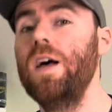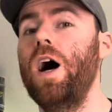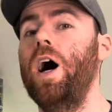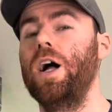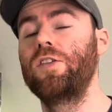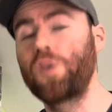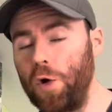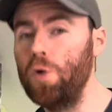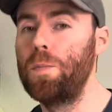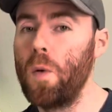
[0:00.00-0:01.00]
at a
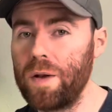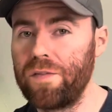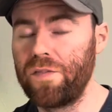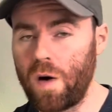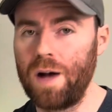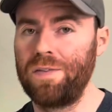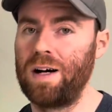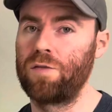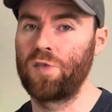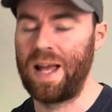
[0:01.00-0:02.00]
2.5 out
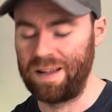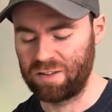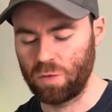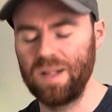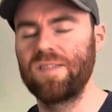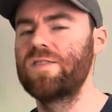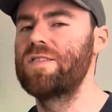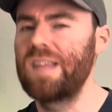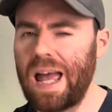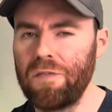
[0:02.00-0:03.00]
of 10. So it's
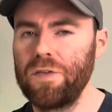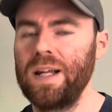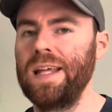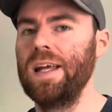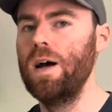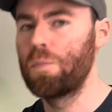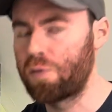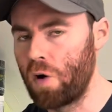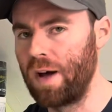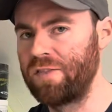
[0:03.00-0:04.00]
definitely
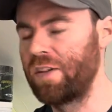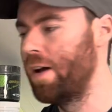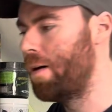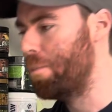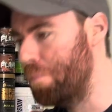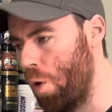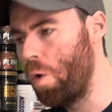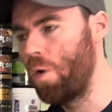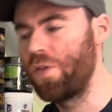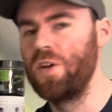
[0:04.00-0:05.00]
priced
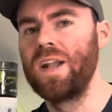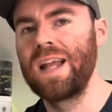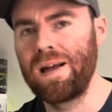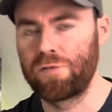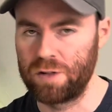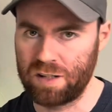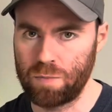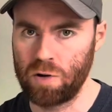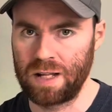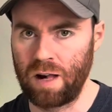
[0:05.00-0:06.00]
more than an average
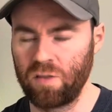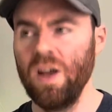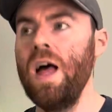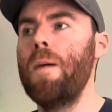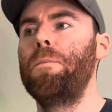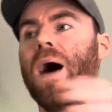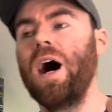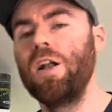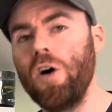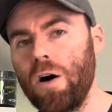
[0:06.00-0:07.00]
product. But a
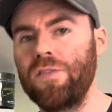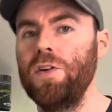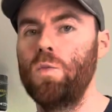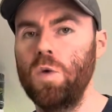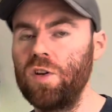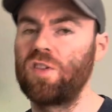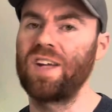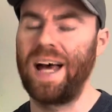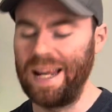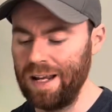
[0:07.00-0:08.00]
lot of you would
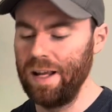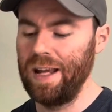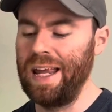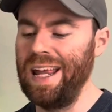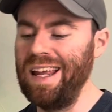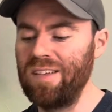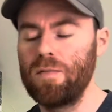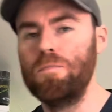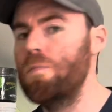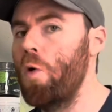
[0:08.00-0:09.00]
say it is
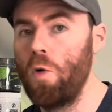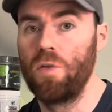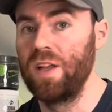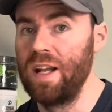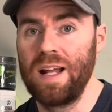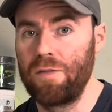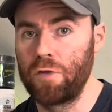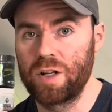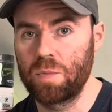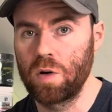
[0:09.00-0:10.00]
more than an
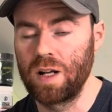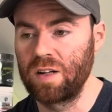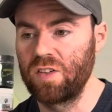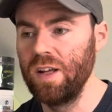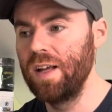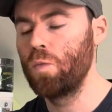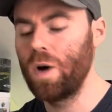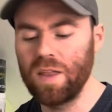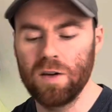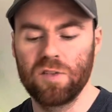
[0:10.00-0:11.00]
average product. One
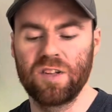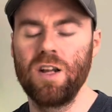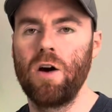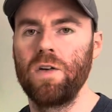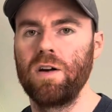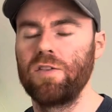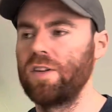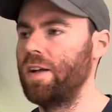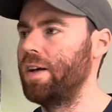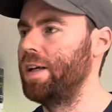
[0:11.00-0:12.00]
of those scenarios,
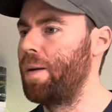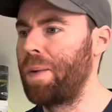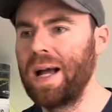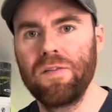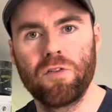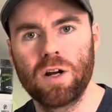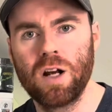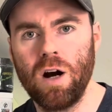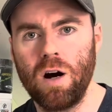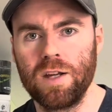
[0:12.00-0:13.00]
you pay for a
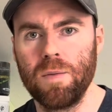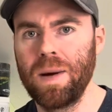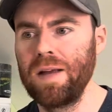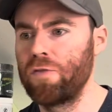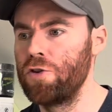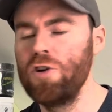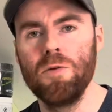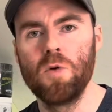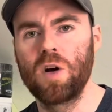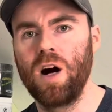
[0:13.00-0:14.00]
car, you pay for a
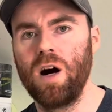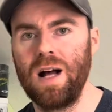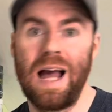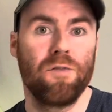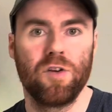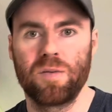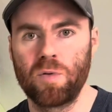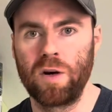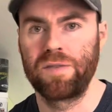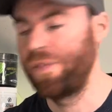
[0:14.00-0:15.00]
normal car, average
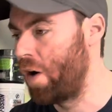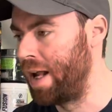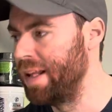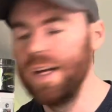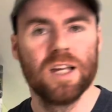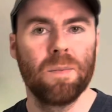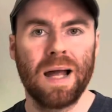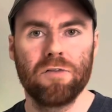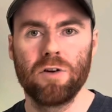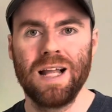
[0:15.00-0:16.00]
price, fine. You pay
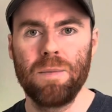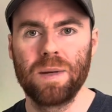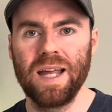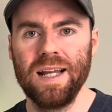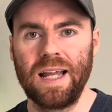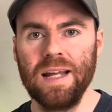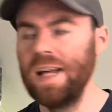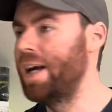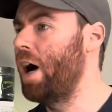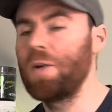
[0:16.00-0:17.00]
for a Lamborghini,
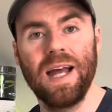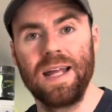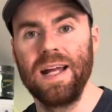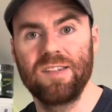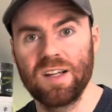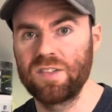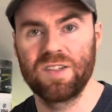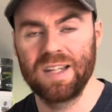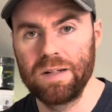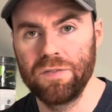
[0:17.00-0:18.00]
okay, it does the
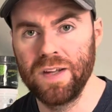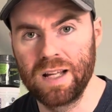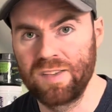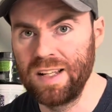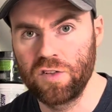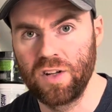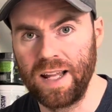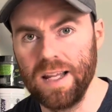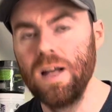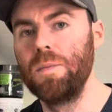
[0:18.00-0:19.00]
same thing
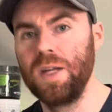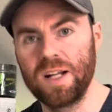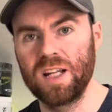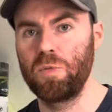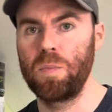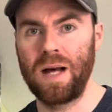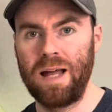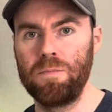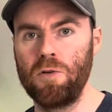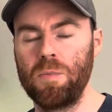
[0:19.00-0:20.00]
essentially, but you're going to be
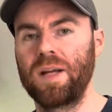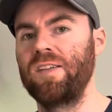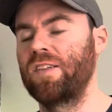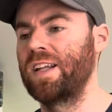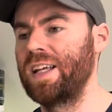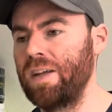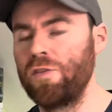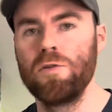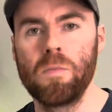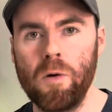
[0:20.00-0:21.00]
paying more because it's going to give
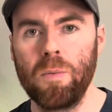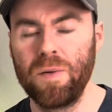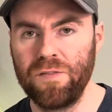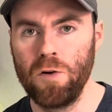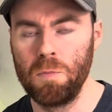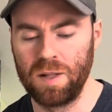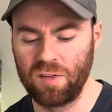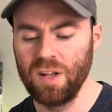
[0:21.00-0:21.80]
you more performance.